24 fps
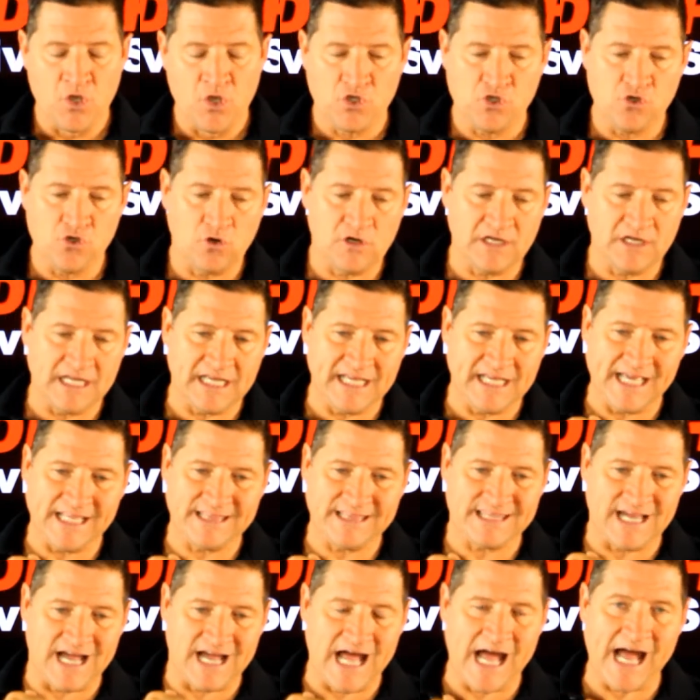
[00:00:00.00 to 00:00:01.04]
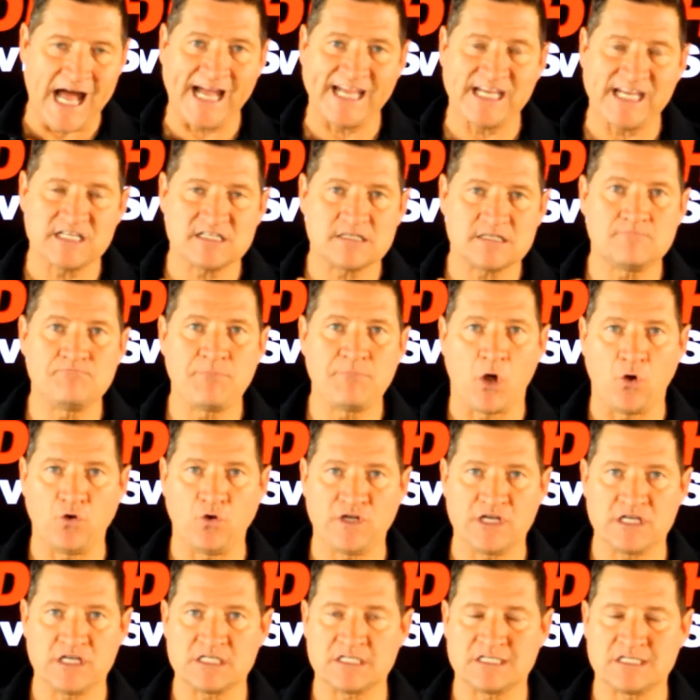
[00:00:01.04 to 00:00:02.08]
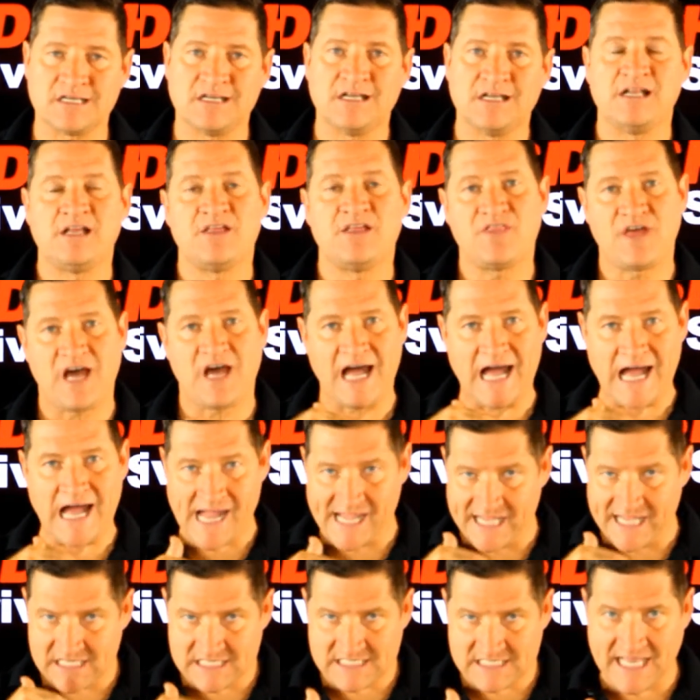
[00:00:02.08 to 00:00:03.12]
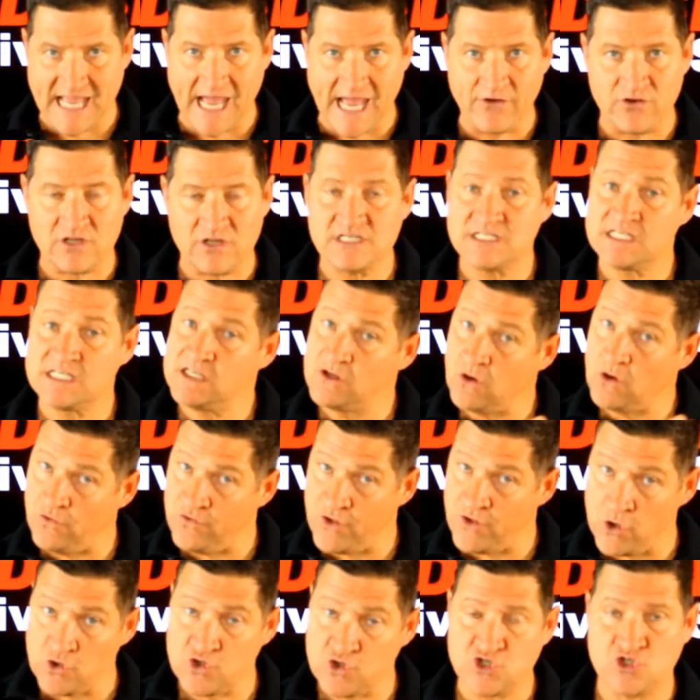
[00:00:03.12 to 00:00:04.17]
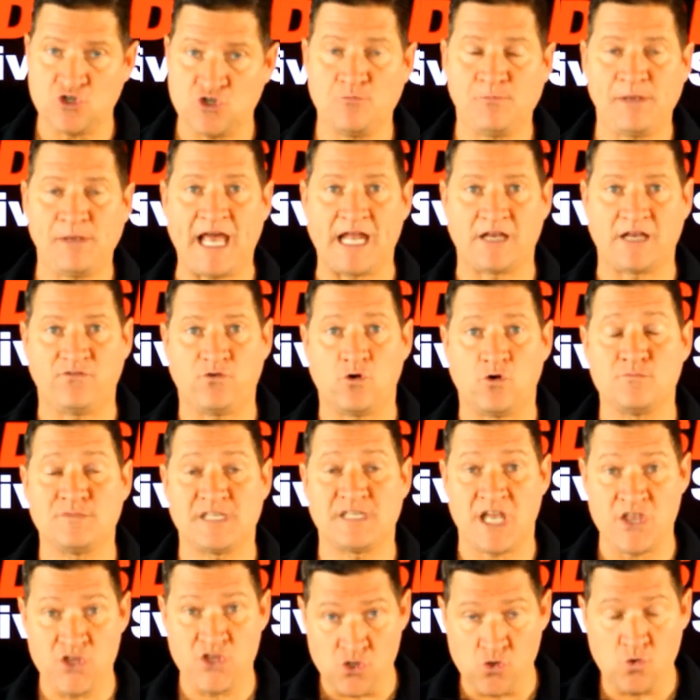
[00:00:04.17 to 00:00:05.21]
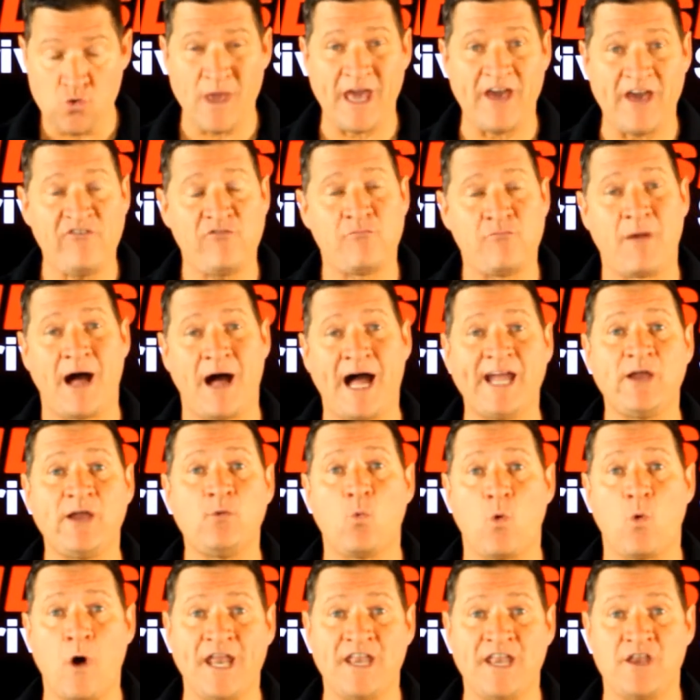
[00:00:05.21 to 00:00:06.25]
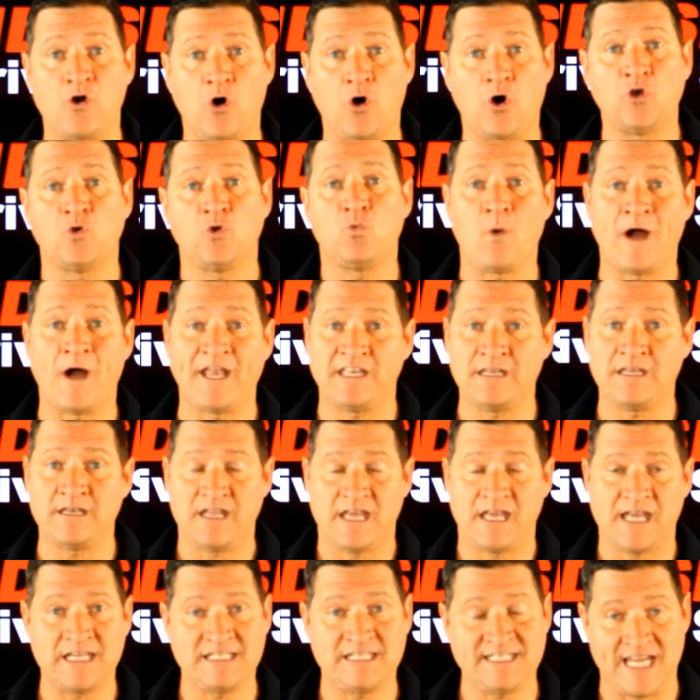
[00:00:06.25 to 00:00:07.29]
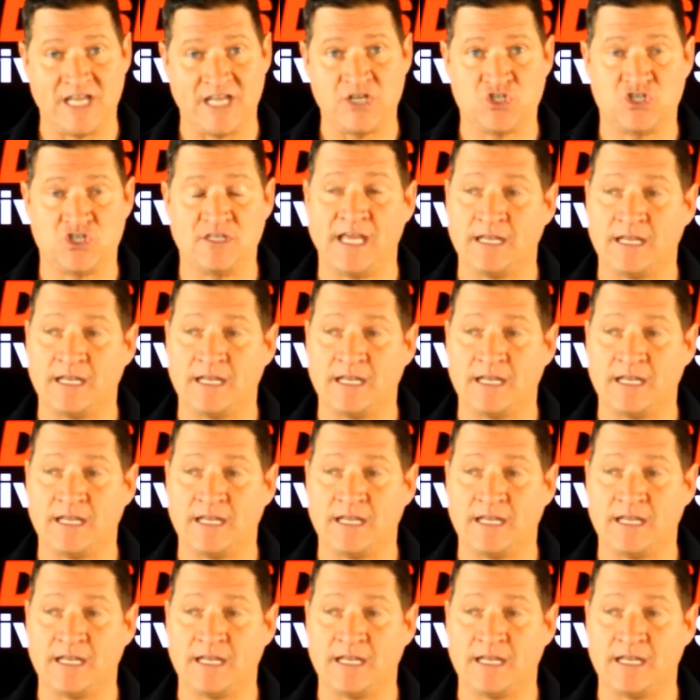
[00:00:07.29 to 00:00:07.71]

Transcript: you're going to get the highest bonus the highest guarantee on those two platforms and you have my one-on-one attention.